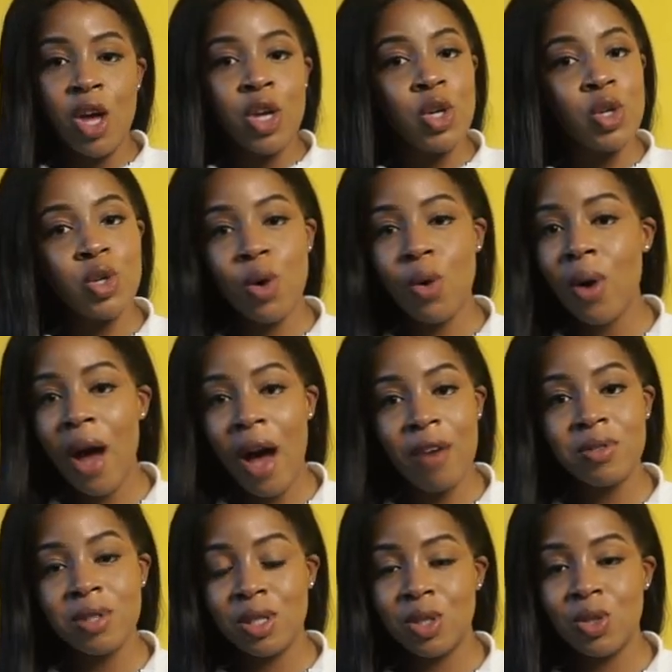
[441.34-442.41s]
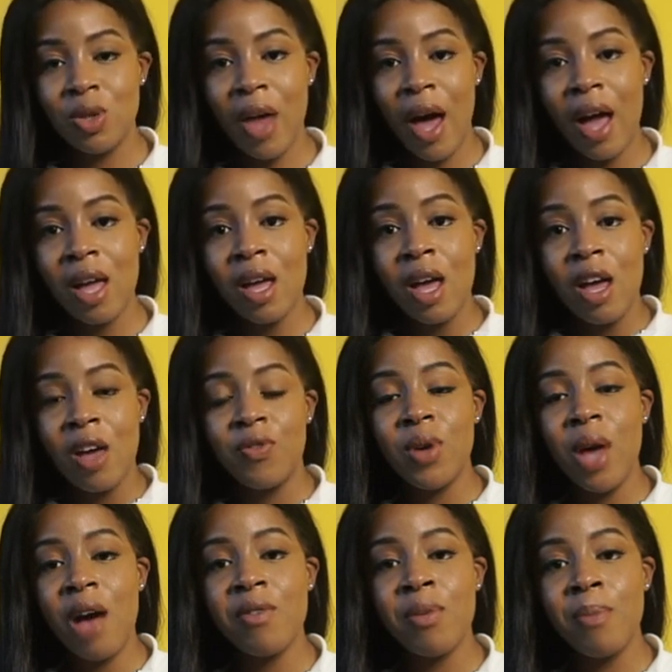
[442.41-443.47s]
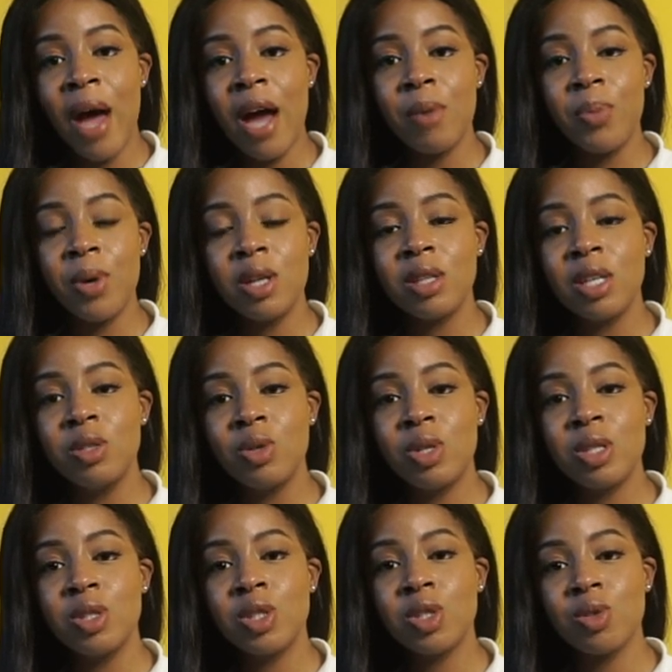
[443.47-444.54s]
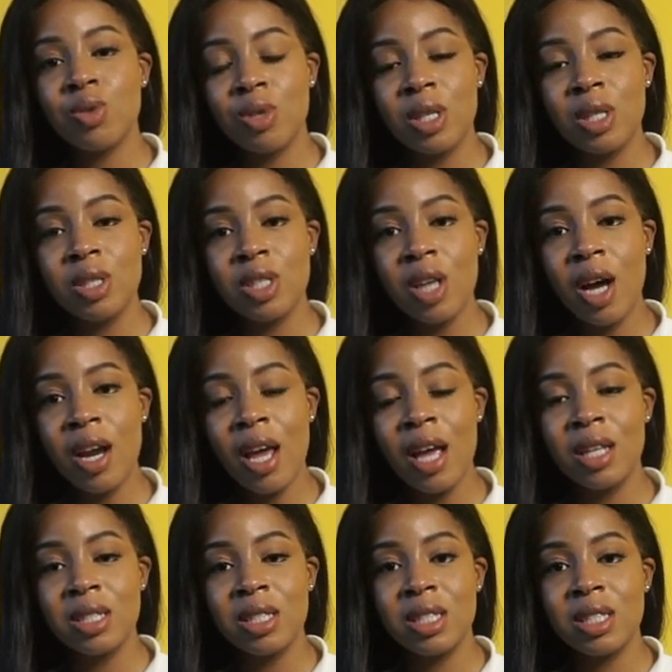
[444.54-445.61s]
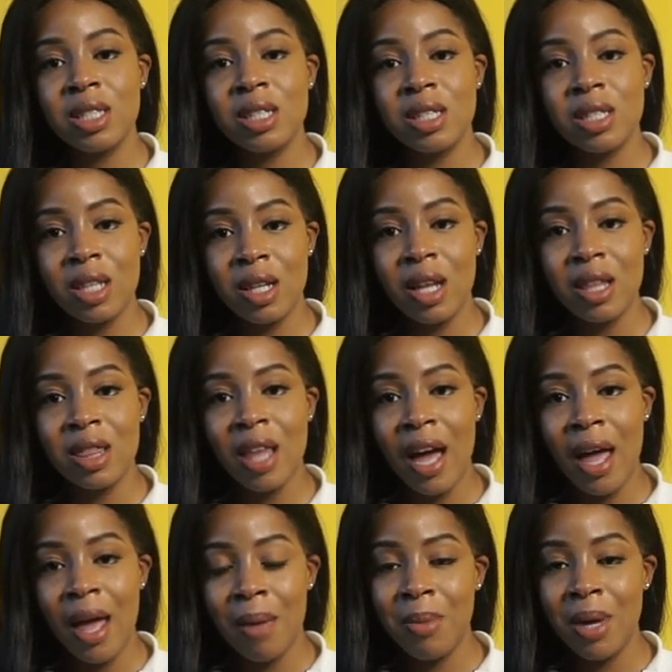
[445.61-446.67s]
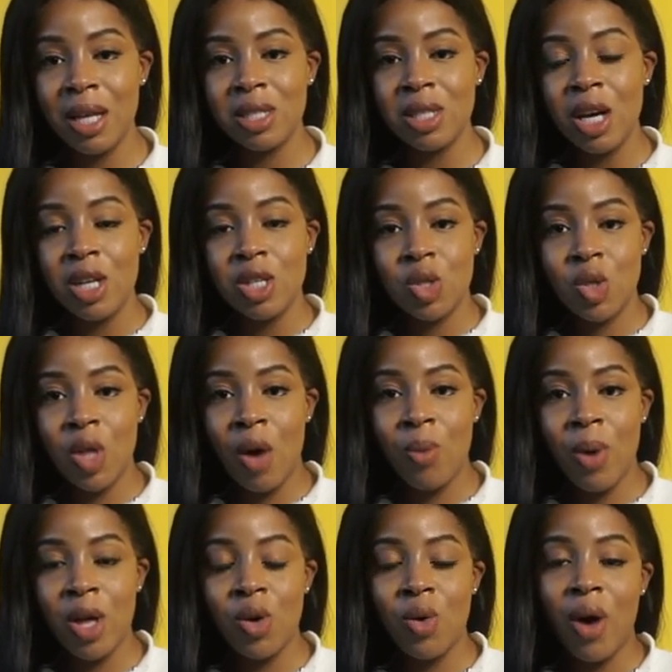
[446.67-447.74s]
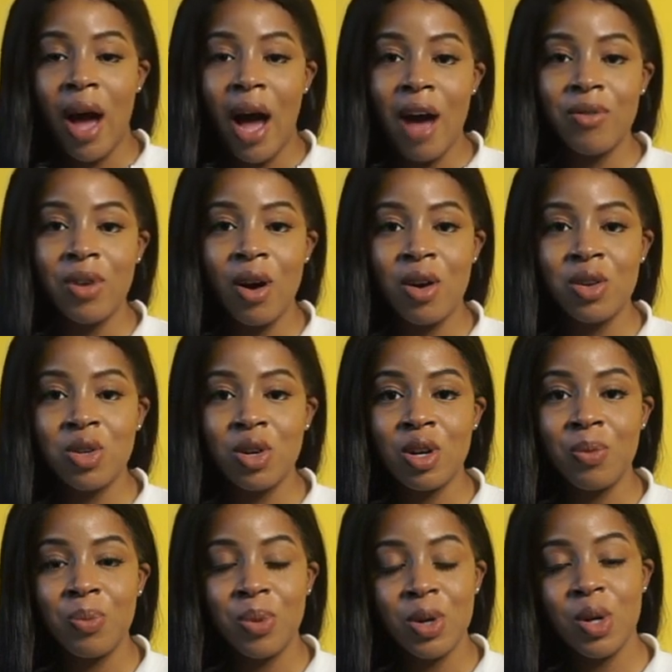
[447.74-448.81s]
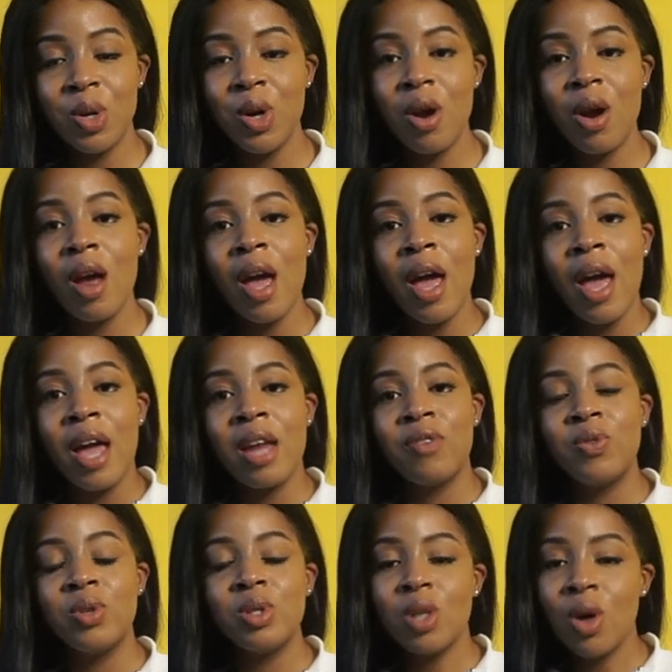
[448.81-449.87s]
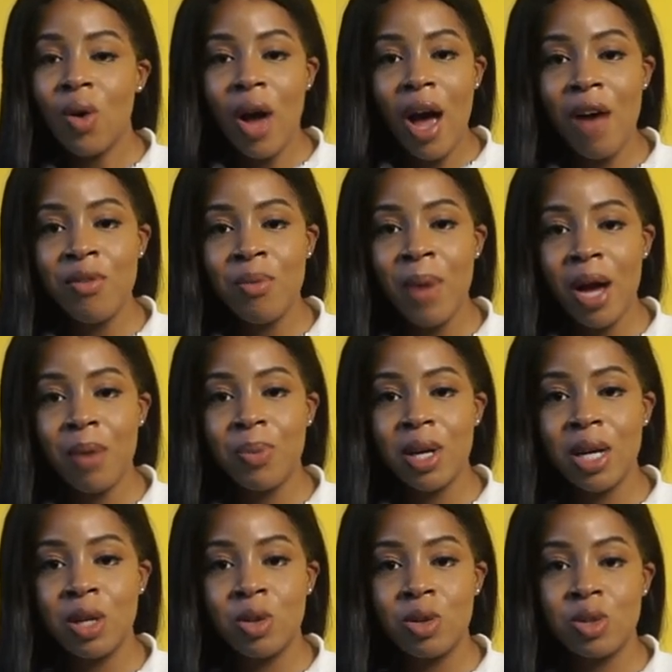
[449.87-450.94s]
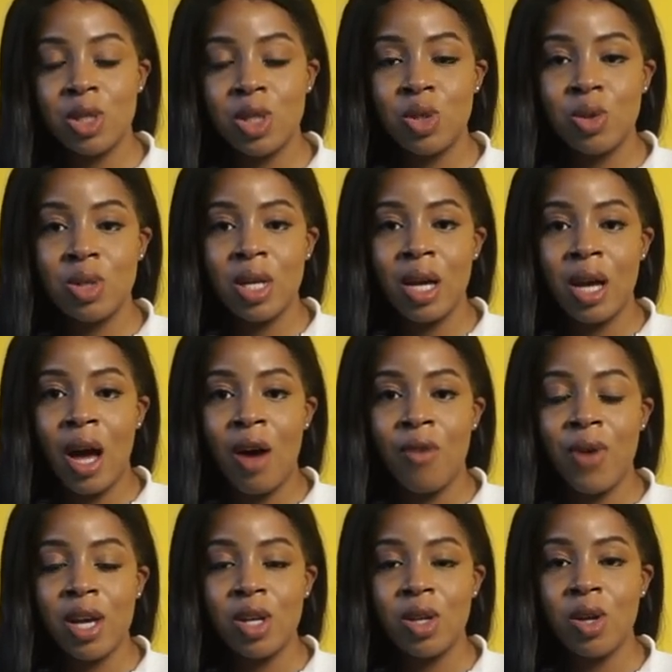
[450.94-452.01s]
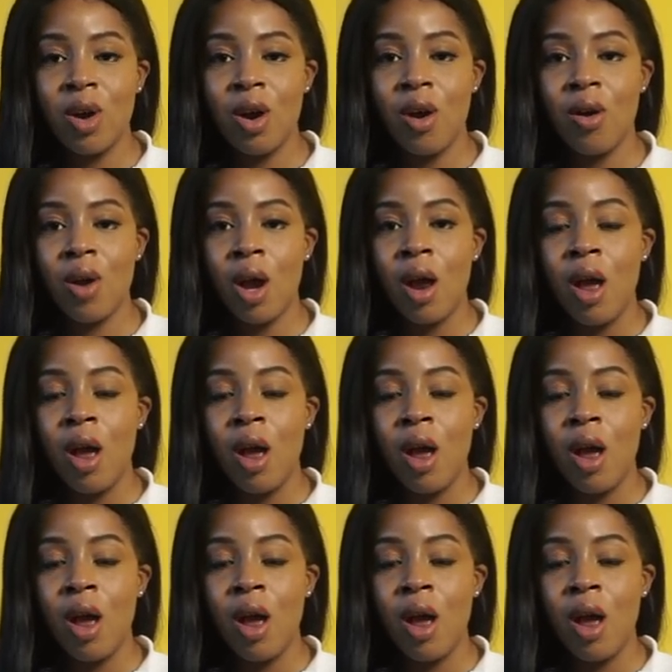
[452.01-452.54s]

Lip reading: You don't have to do that. If you have a MacBook, then you can screenshot it and just select that image so that way you'll have it on your computer. And if you don't have a MacBook and you're just using a regular